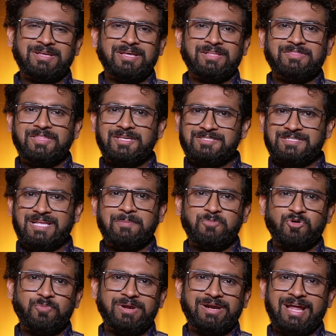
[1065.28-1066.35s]
This
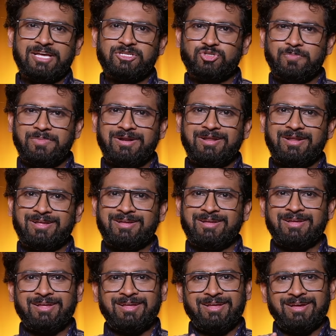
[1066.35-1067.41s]
appropriate isometric
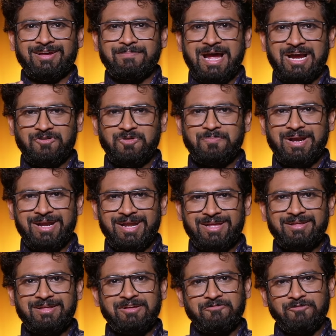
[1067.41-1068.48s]
backward bending
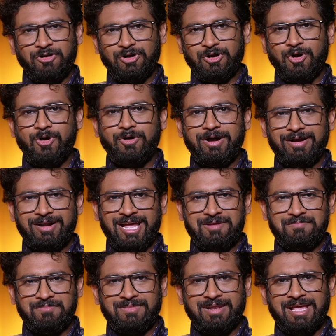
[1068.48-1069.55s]
for a longer
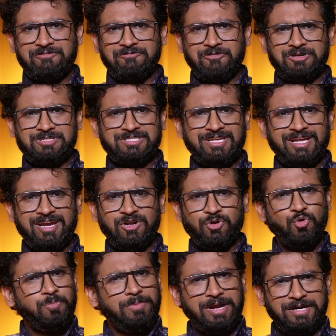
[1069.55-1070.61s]
time, like for say
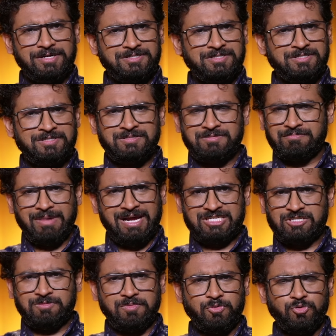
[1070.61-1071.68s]
2 minutes
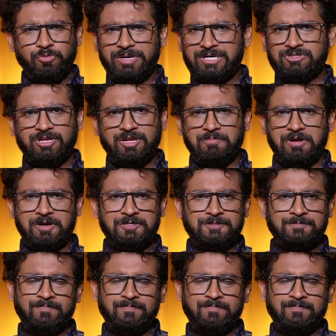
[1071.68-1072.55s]
maximum, 2 minutes, 3 minutes,